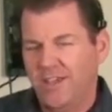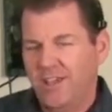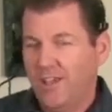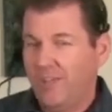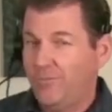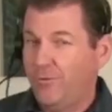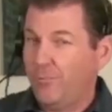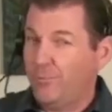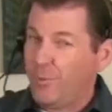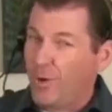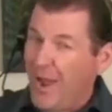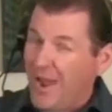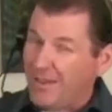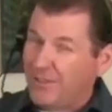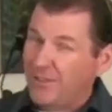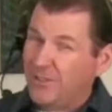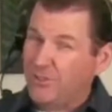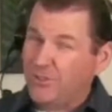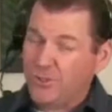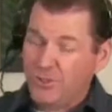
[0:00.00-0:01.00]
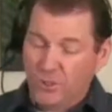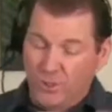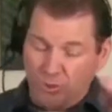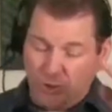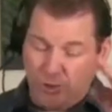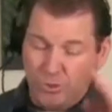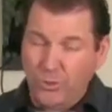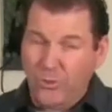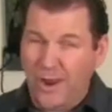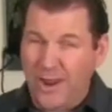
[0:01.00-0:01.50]
If you've practiced your
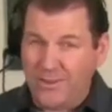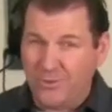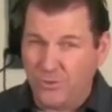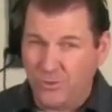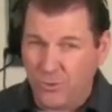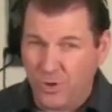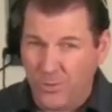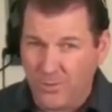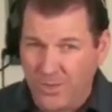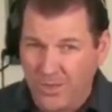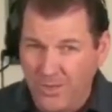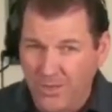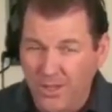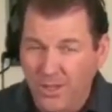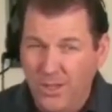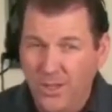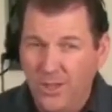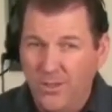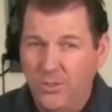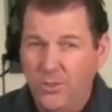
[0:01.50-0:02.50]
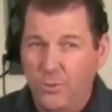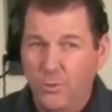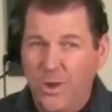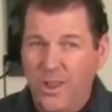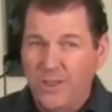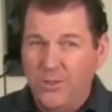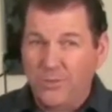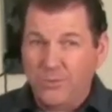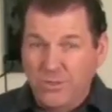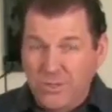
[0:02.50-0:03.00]
two-height drumming the way
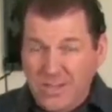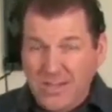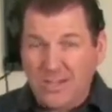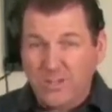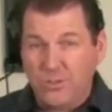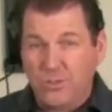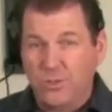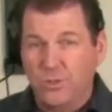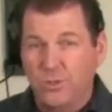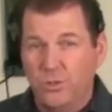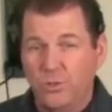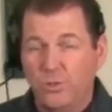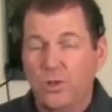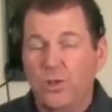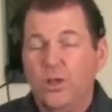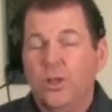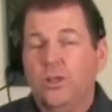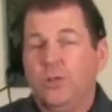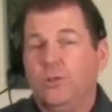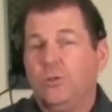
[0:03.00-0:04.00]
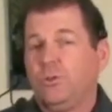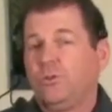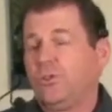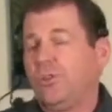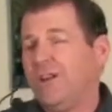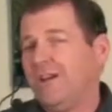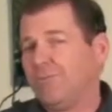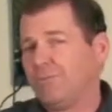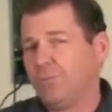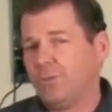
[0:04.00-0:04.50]
you need to, you
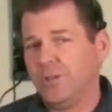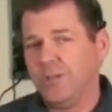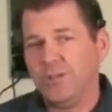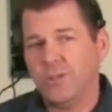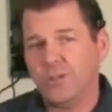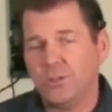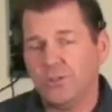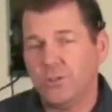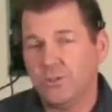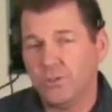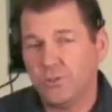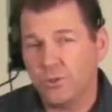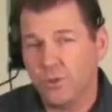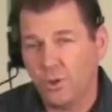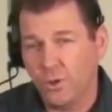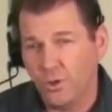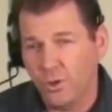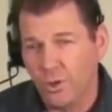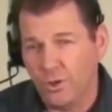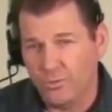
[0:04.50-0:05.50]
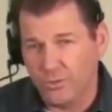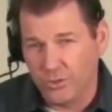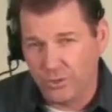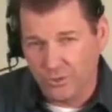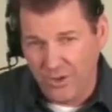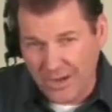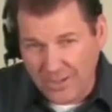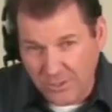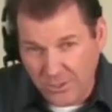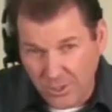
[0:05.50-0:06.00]
should have really good control over
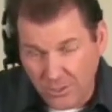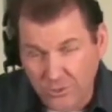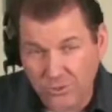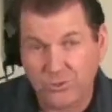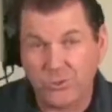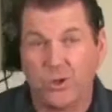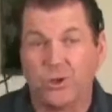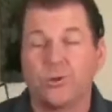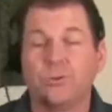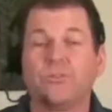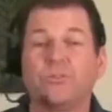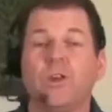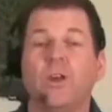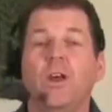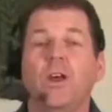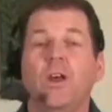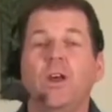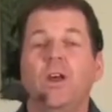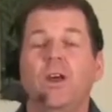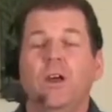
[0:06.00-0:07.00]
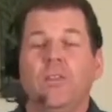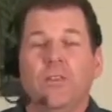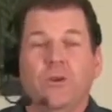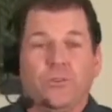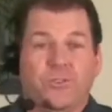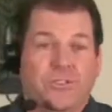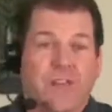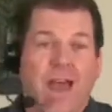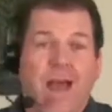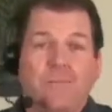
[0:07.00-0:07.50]
grace note strokes,
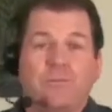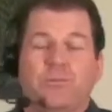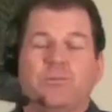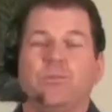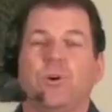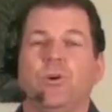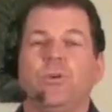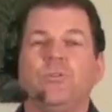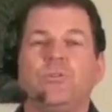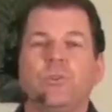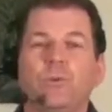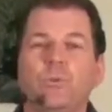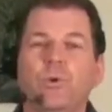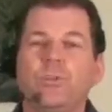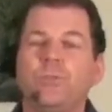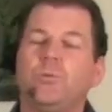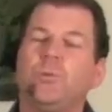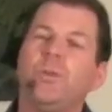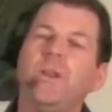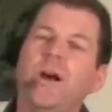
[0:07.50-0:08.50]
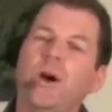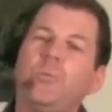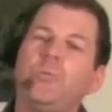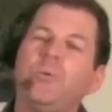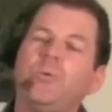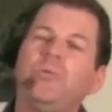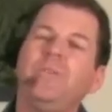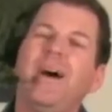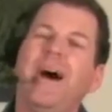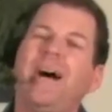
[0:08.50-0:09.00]
those tap strokes, which will help
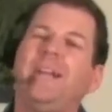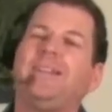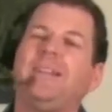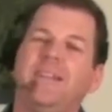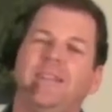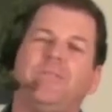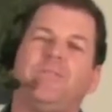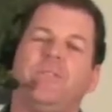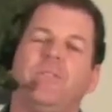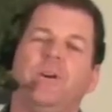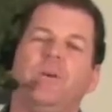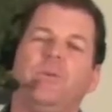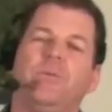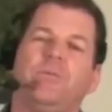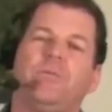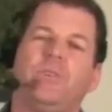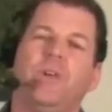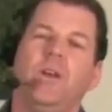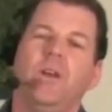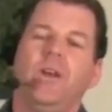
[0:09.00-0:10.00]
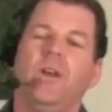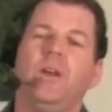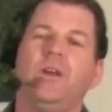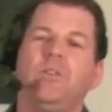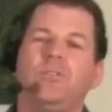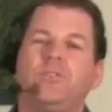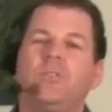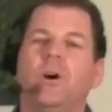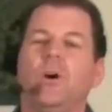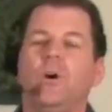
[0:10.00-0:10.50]
you not lift those.
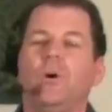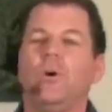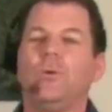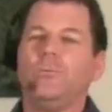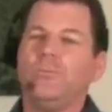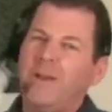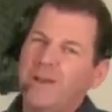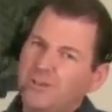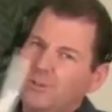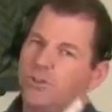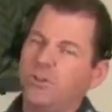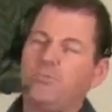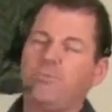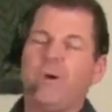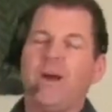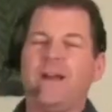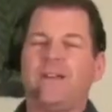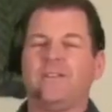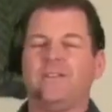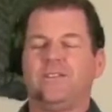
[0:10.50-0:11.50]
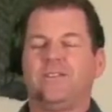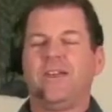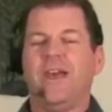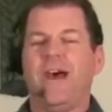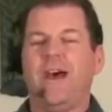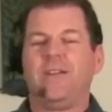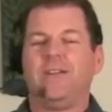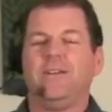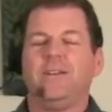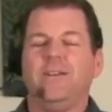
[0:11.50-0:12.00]
So make sure you've practiced
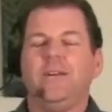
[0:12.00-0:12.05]
that.